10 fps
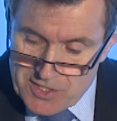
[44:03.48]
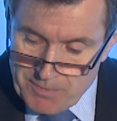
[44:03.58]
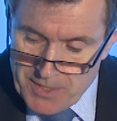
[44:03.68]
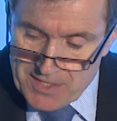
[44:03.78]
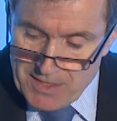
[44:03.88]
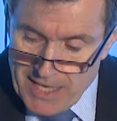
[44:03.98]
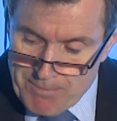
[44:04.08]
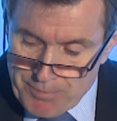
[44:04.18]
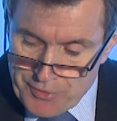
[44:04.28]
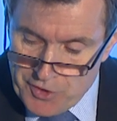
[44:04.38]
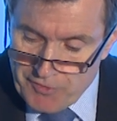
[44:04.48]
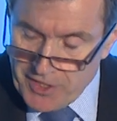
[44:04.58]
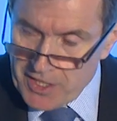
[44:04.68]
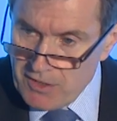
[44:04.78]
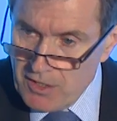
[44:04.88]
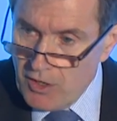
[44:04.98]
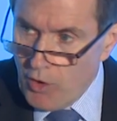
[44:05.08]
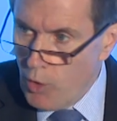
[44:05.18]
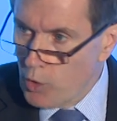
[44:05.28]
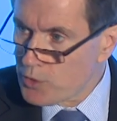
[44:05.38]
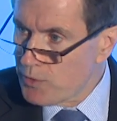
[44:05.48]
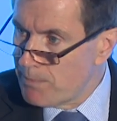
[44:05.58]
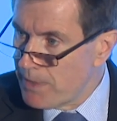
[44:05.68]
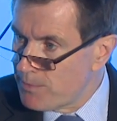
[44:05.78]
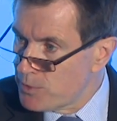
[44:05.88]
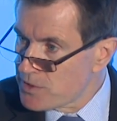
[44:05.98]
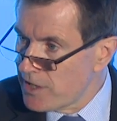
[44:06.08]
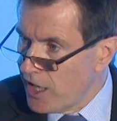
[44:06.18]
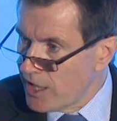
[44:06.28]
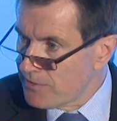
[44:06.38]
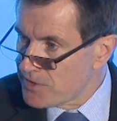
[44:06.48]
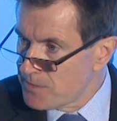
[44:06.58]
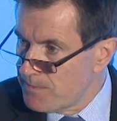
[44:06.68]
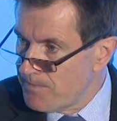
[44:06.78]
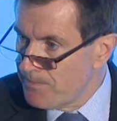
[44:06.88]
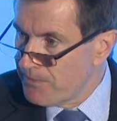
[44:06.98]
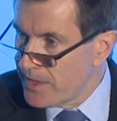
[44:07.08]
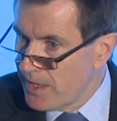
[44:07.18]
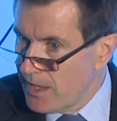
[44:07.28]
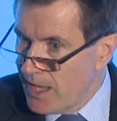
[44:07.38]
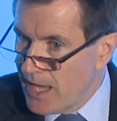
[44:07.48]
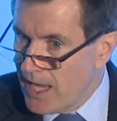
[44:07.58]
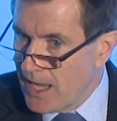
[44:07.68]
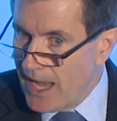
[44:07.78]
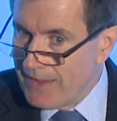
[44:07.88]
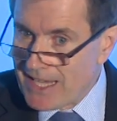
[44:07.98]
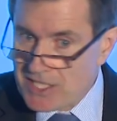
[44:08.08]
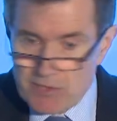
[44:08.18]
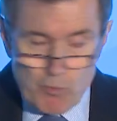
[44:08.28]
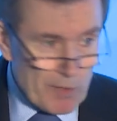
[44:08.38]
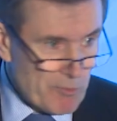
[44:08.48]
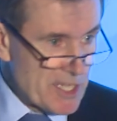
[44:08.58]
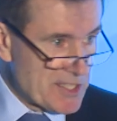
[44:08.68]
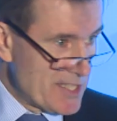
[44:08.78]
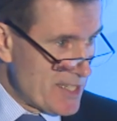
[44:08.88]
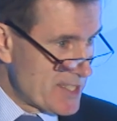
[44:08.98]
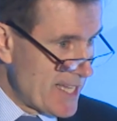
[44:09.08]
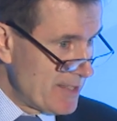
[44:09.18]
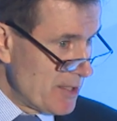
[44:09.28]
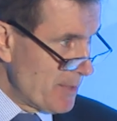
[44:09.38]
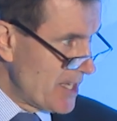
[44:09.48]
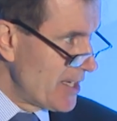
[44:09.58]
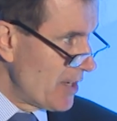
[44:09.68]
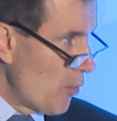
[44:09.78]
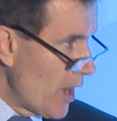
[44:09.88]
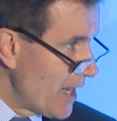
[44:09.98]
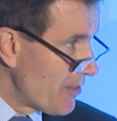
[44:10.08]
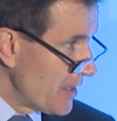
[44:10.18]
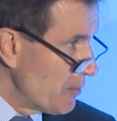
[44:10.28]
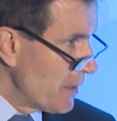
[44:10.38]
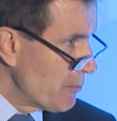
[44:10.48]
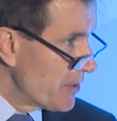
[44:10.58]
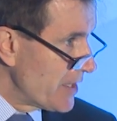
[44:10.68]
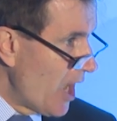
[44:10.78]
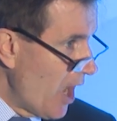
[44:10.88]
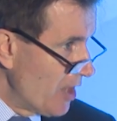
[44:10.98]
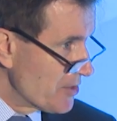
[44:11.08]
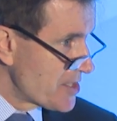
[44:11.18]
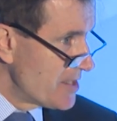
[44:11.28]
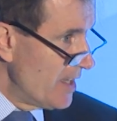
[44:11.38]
to be improving ordinary people's lives. Uh, and that's one reason, as I said at the beginning, why I think we were enhanced.